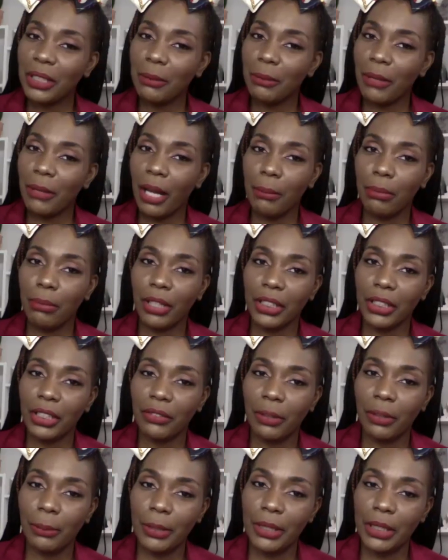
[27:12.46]
my brother
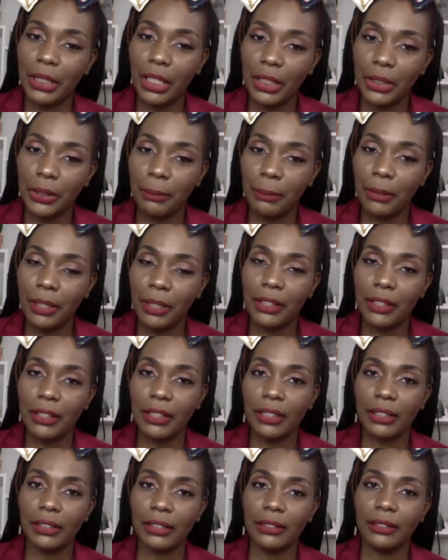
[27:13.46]
from another
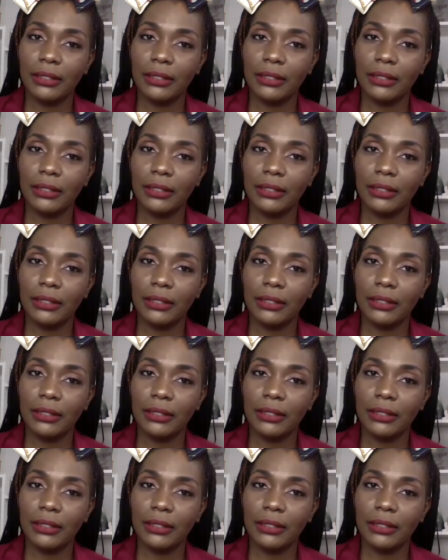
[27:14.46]
mother.